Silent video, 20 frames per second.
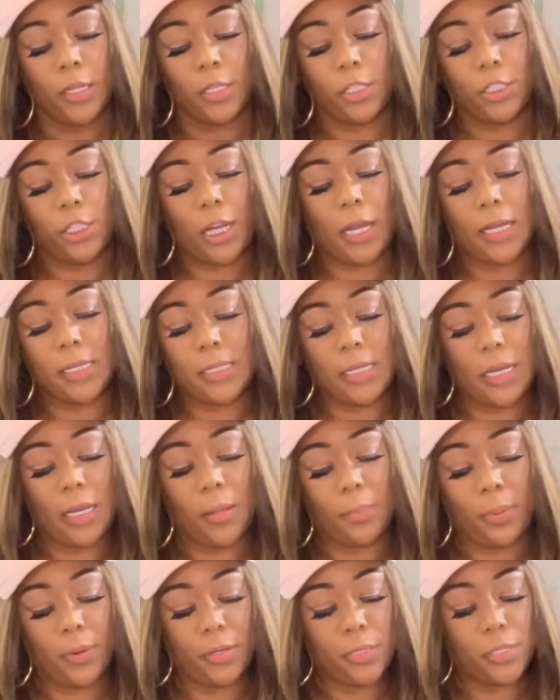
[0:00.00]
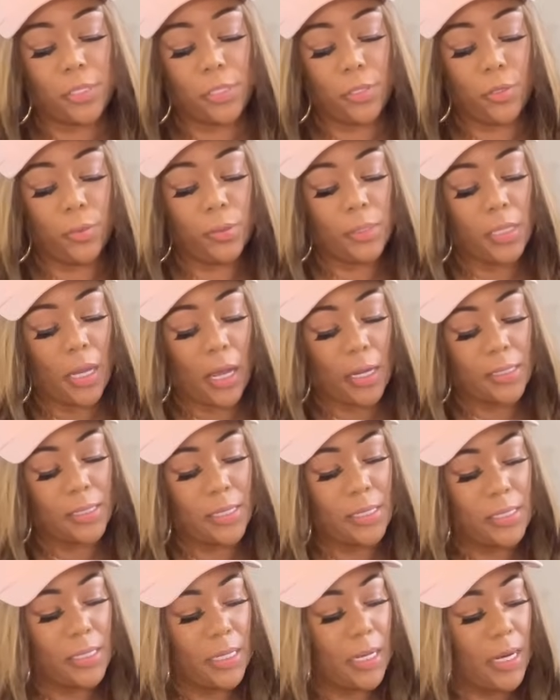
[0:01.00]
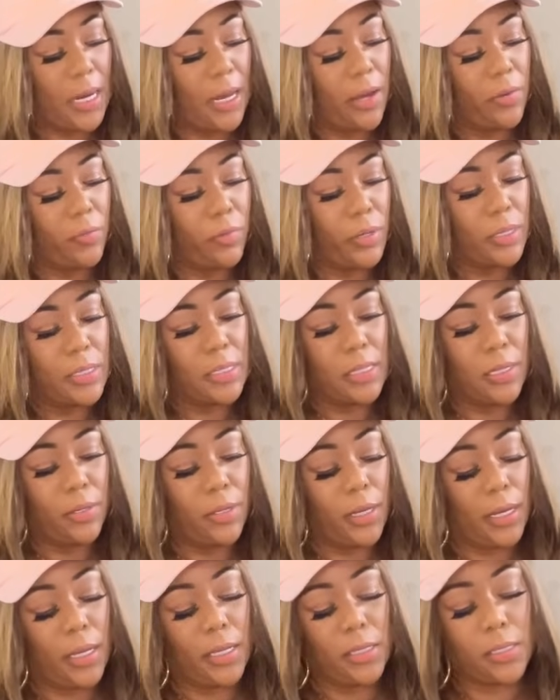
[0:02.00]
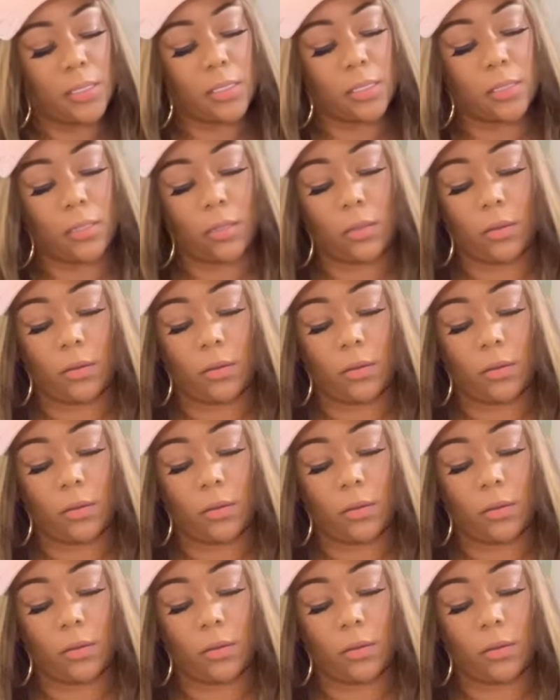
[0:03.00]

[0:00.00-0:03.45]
Chasing, pursuit, toxicity, and resilience.